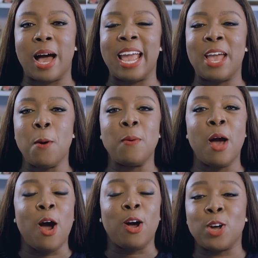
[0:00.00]
I help
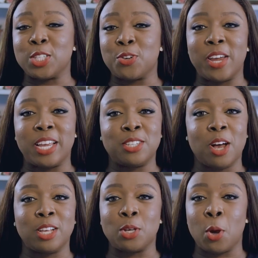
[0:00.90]
course
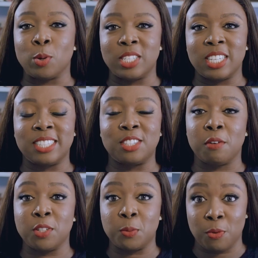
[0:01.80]
creators, coaches,
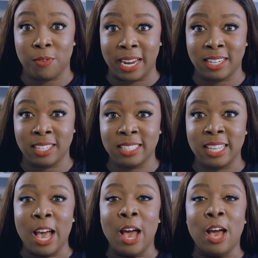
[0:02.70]
service providers
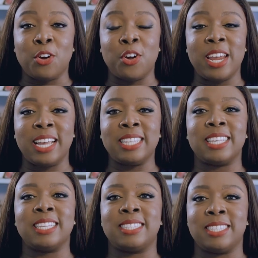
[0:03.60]
create
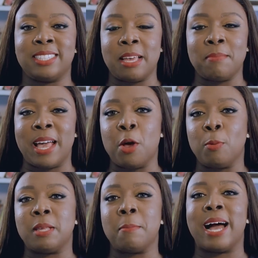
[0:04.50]
a system that
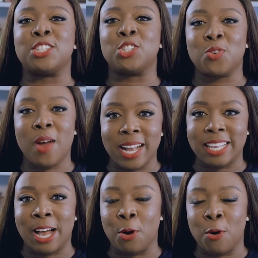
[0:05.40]
helps them attract
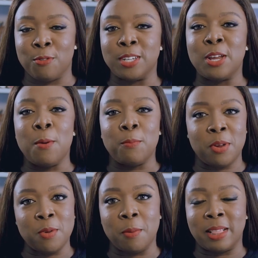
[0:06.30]
and convert
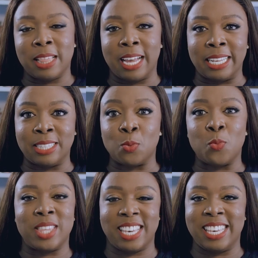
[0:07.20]
premium clients
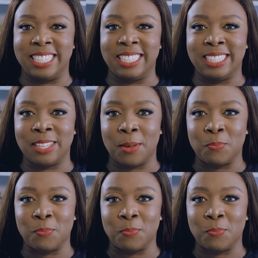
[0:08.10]
with ease.